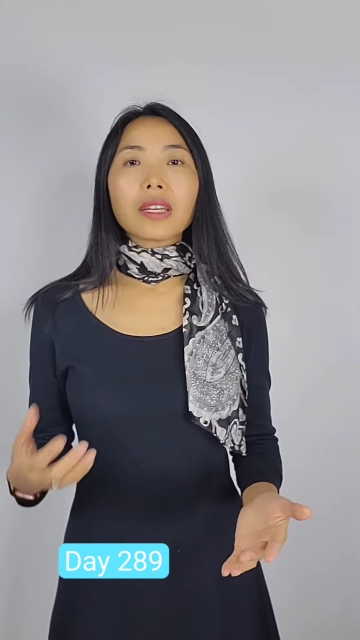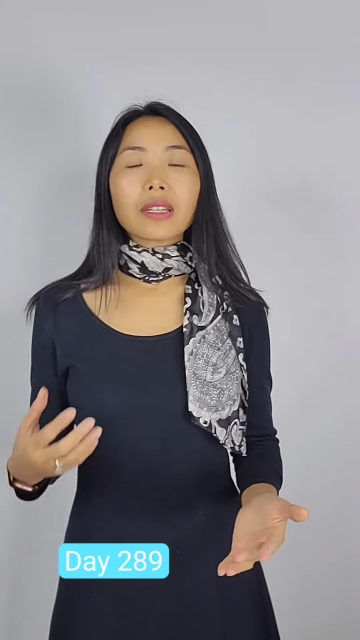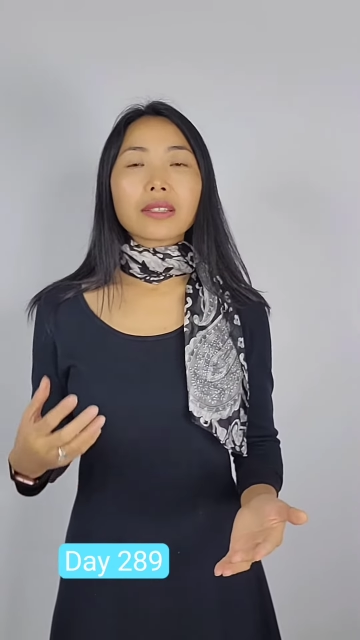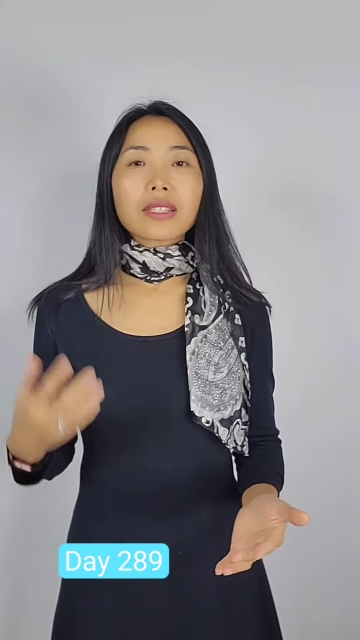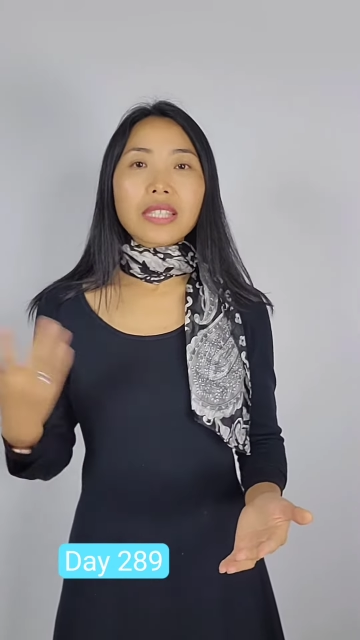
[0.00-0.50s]

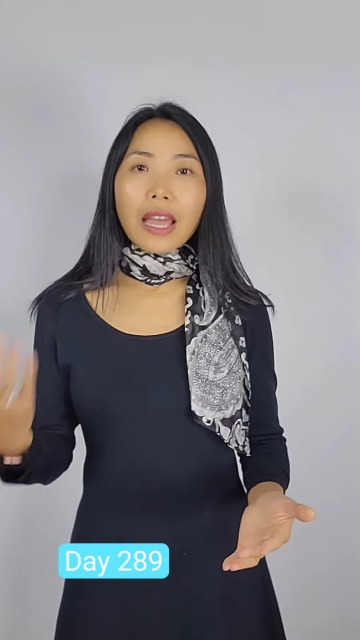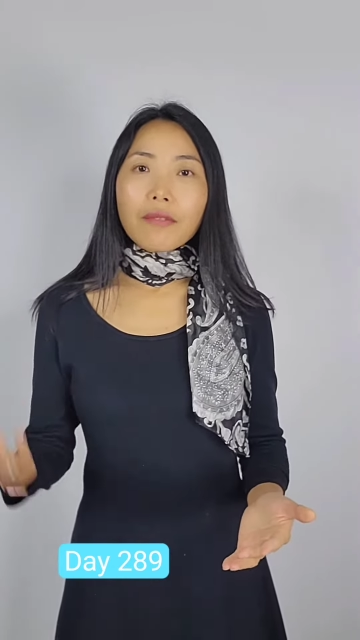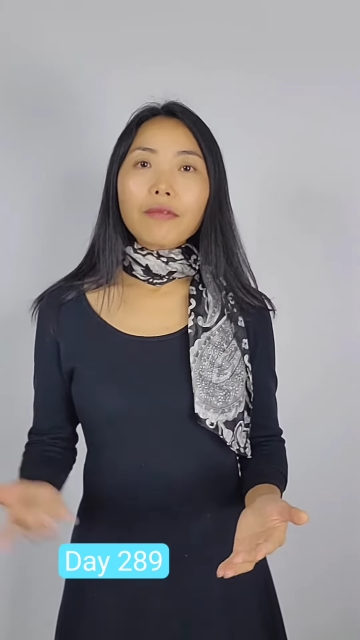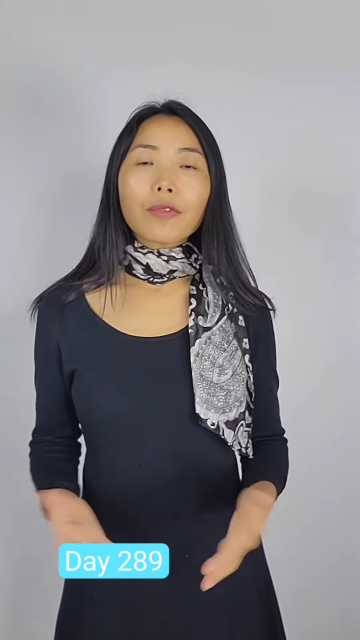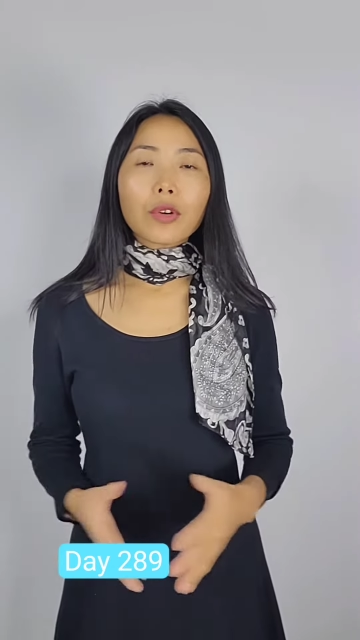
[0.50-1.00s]
they
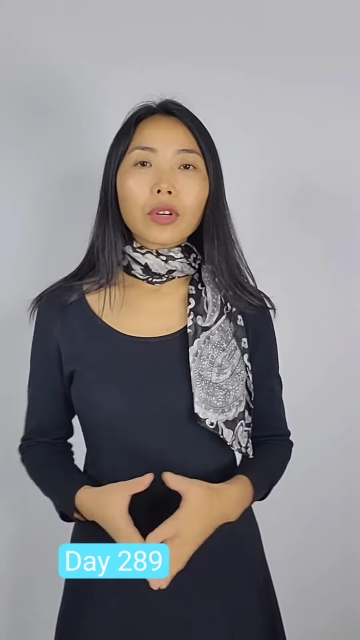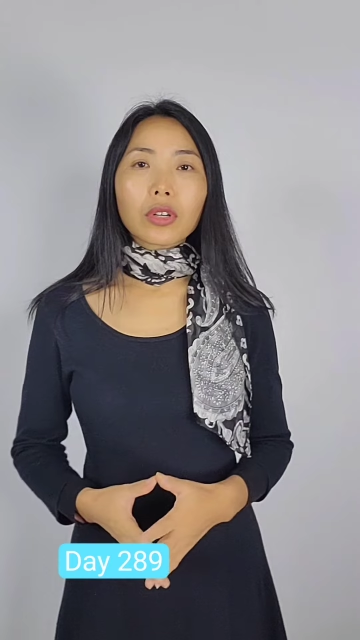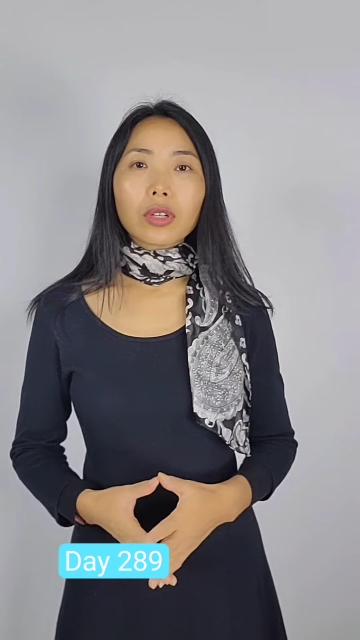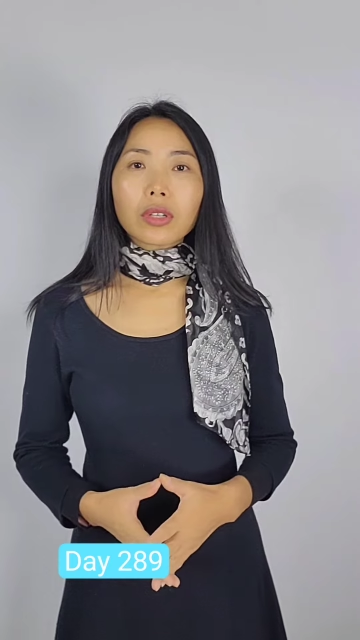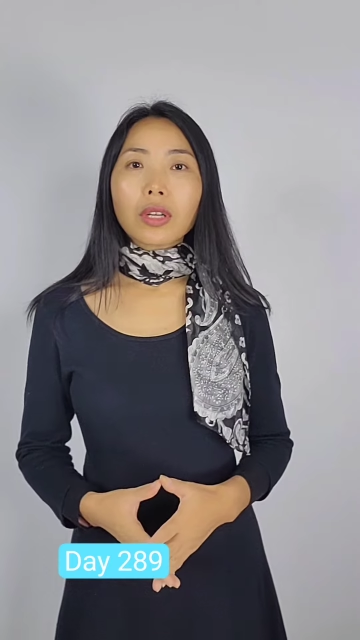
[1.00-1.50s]
sang for
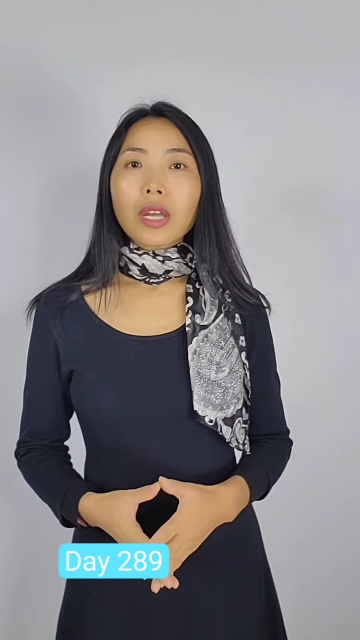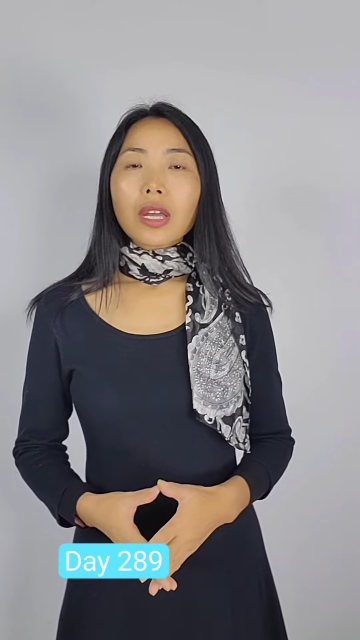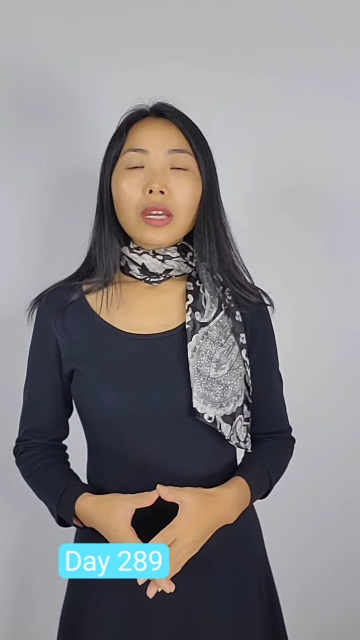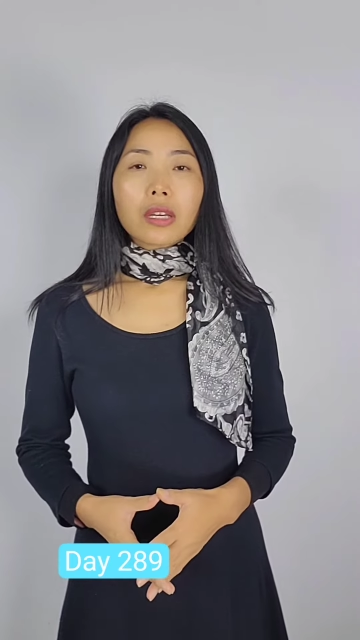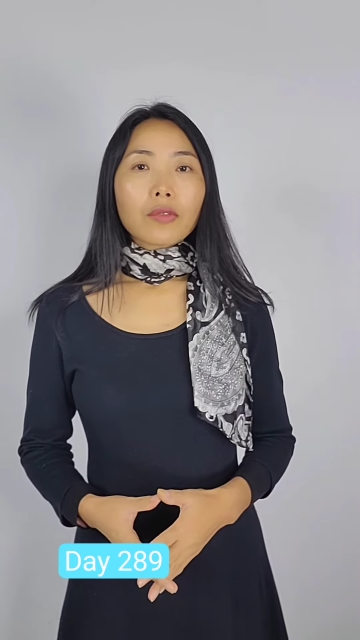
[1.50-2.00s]
her
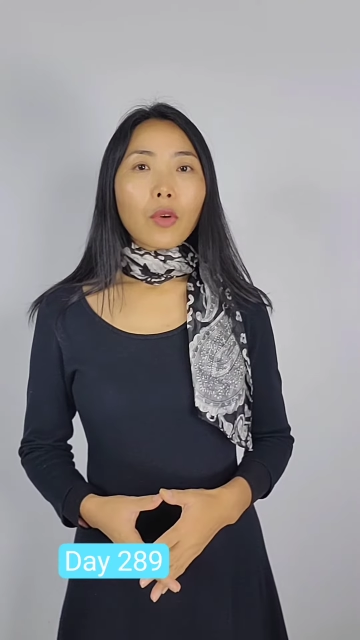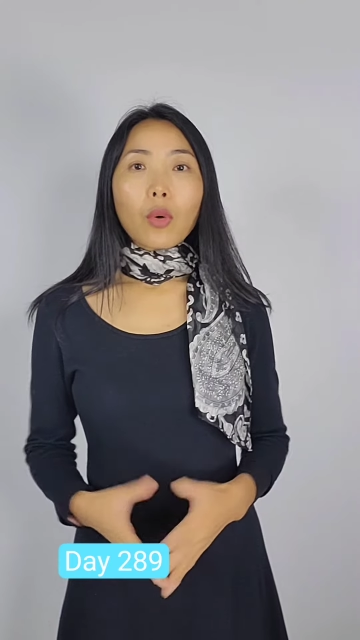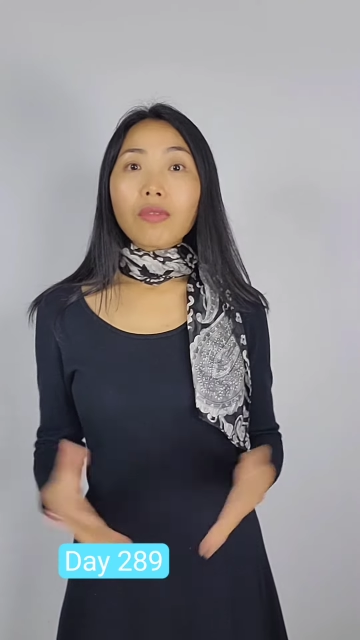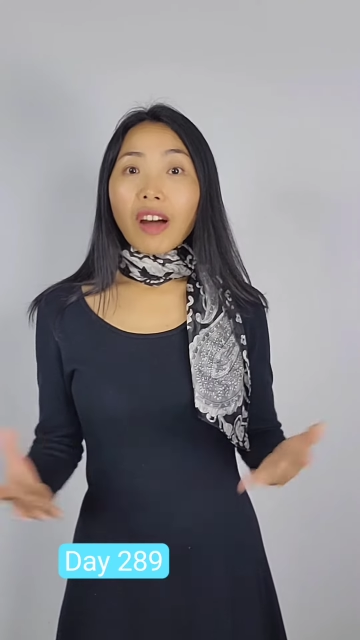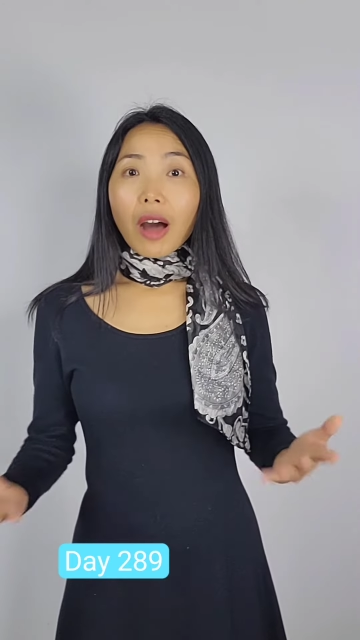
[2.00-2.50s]
for
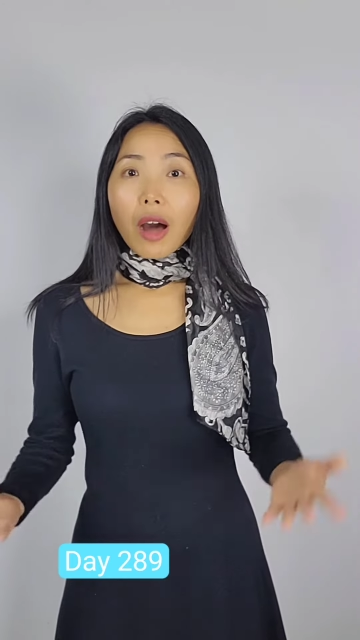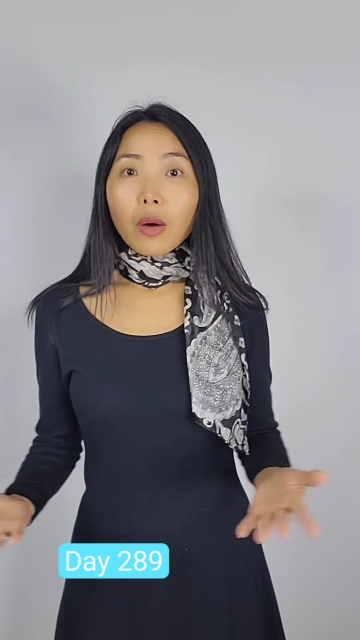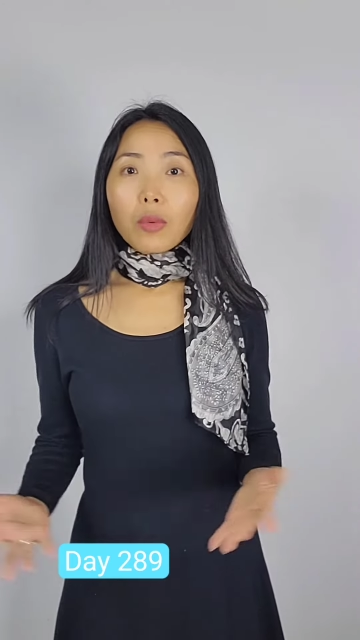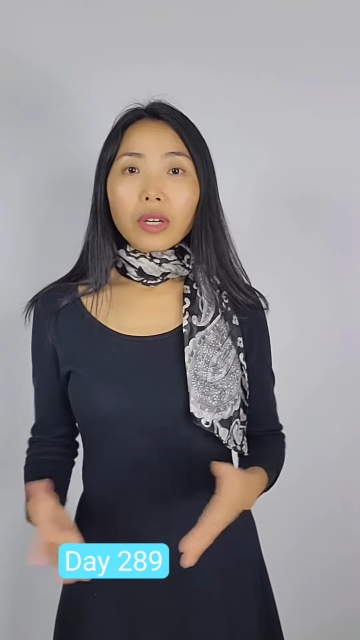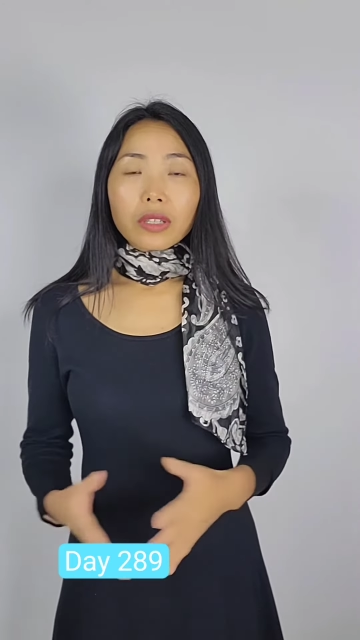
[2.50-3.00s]
over
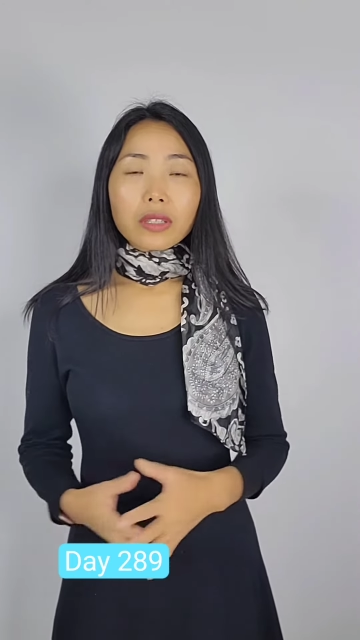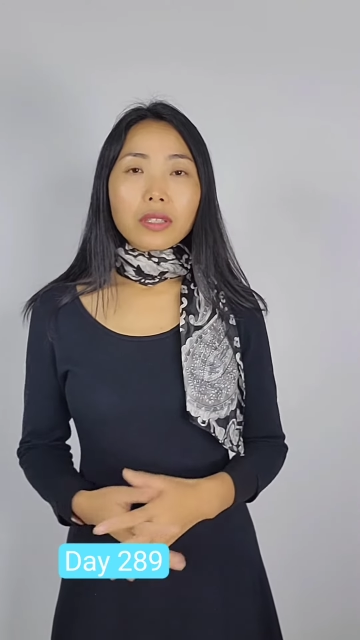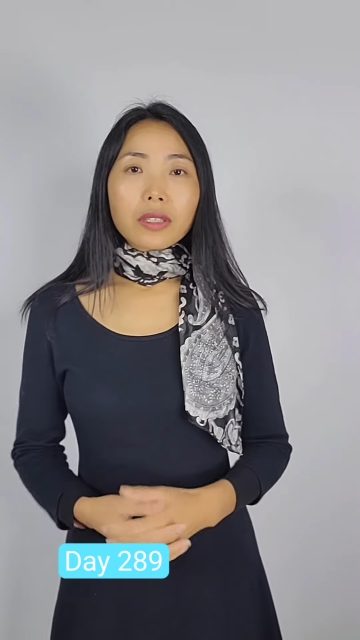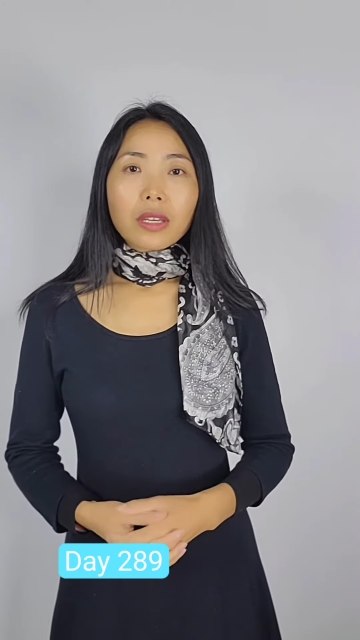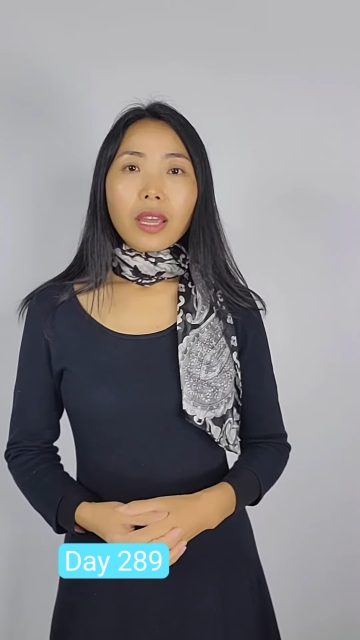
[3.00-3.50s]

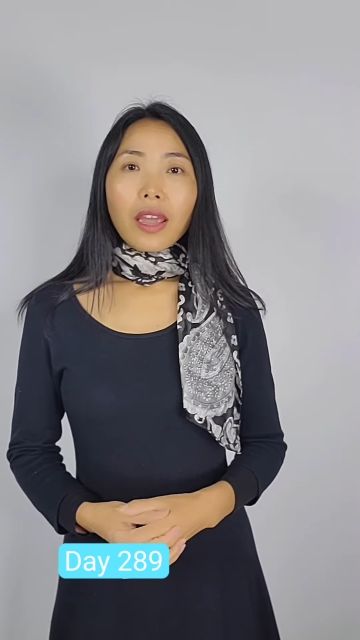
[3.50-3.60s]
hours.